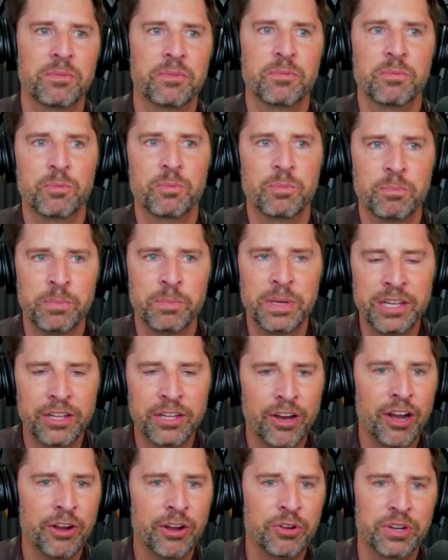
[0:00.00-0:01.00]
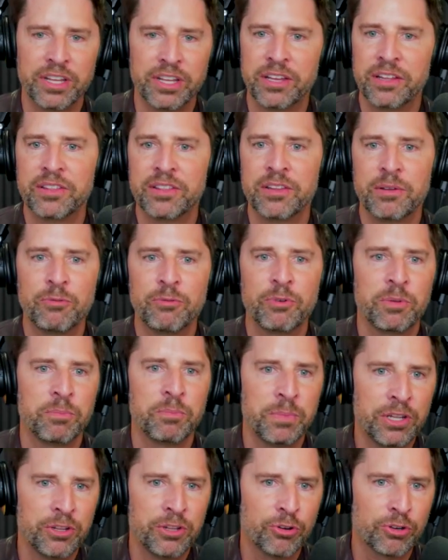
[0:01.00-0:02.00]
mediocrity and with
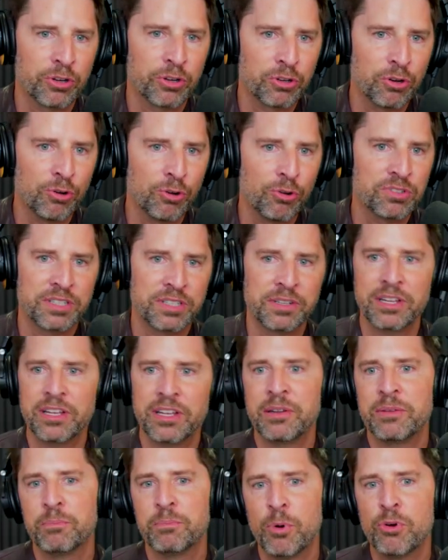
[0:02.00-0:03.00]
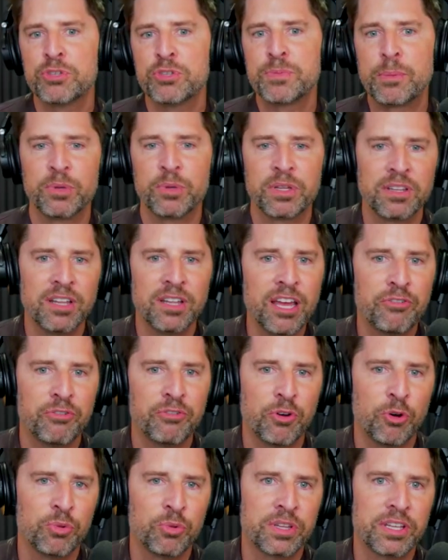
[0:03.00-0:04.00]
mediocre goals and and most people in life
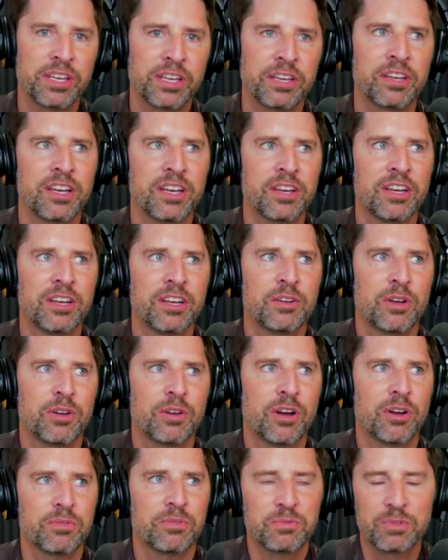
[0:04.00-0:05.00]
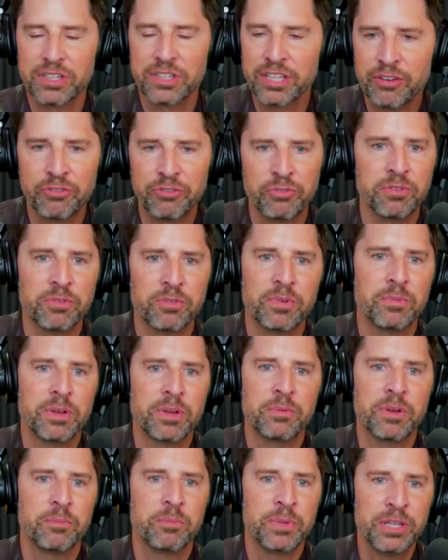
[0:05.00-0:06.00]
only live
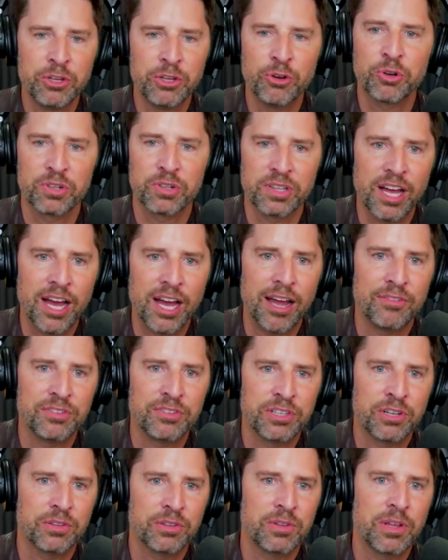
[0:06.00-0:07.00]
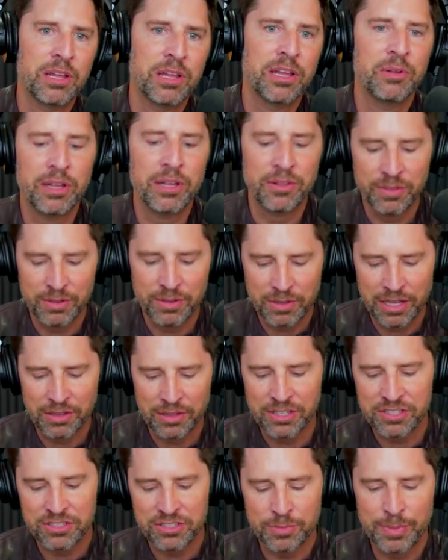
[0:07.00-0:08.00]
mediocre lives it, and, and
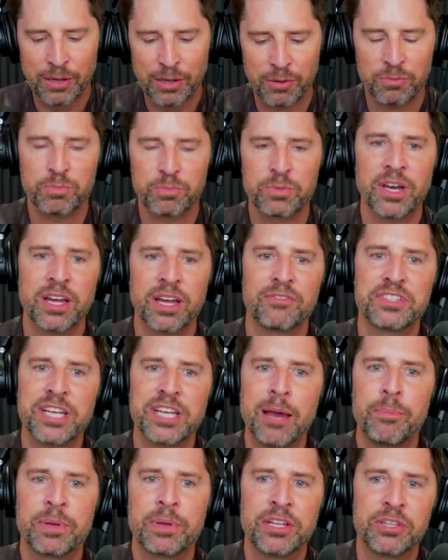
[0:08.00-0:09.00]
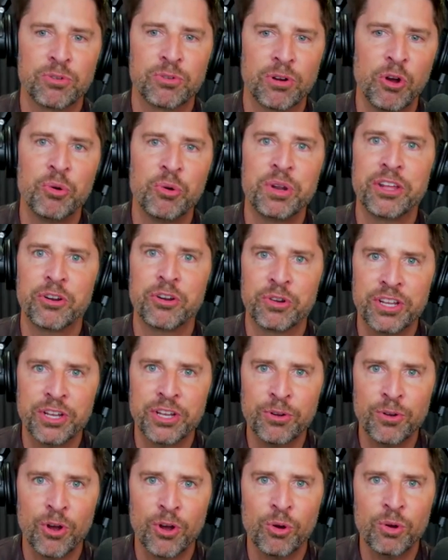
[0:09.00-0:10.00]
this is about kind of tapping into our own inner
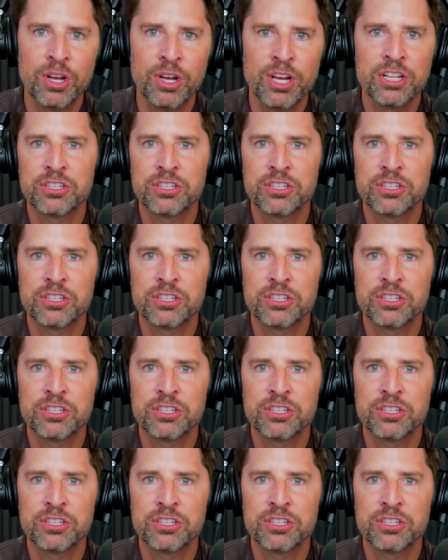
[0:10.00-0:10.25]
hero to